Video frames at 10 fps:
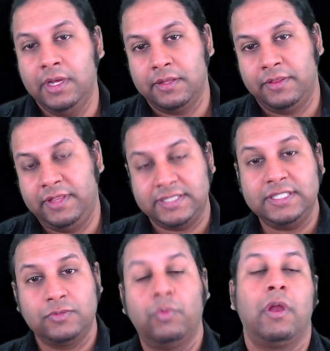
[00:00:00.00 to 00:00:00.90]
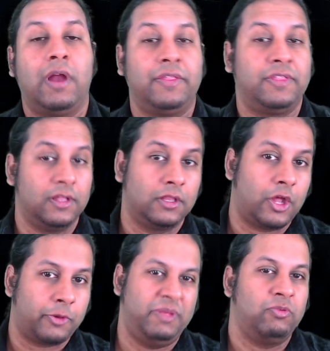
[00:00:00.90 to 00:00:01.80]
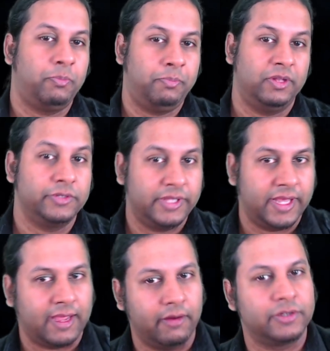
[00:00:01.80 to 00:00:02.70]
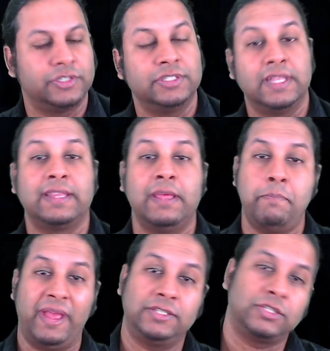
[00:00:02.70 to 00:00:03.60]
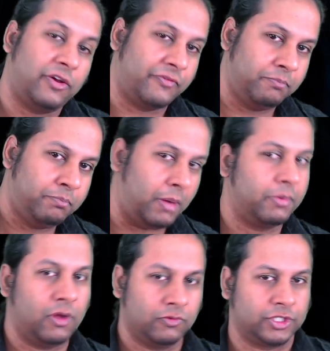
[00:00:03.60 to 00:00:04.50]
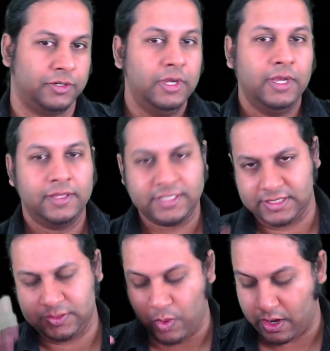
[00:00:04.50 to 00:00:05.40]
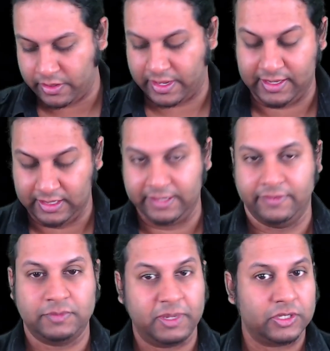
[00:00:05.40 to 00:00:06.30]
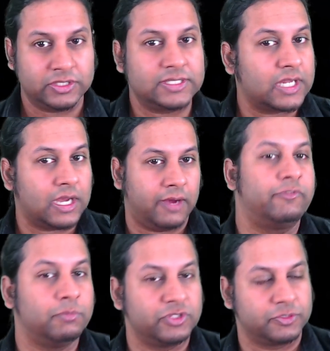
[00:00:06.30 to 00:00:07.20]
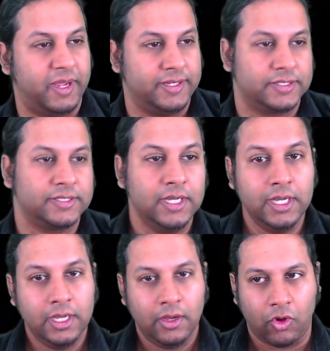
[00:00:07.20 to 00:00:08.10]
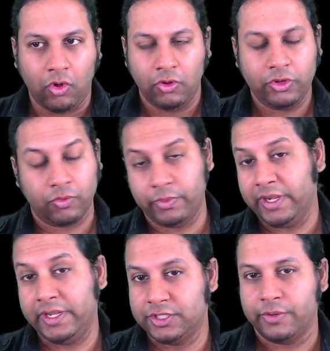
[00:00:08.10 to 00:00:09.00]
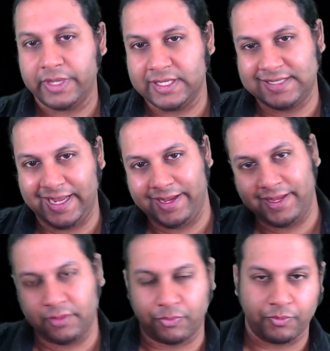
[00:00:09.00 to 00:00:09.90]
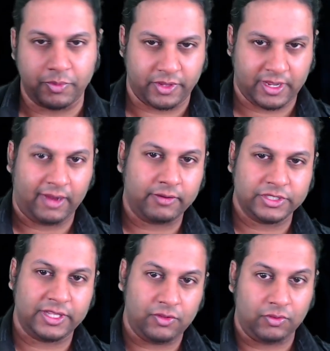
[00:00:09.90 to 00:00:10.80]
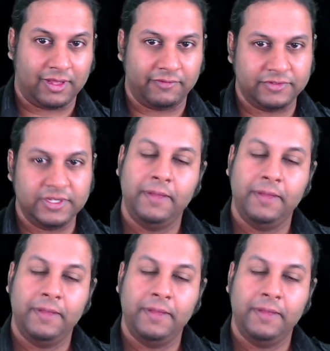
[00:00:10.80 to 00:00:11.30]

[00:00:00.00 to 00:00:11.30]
This is where I think a lot of people build their characters that they base off pop culture. This is where it lives because it's a comfortable space. All you're really doing is taking the character that you loved,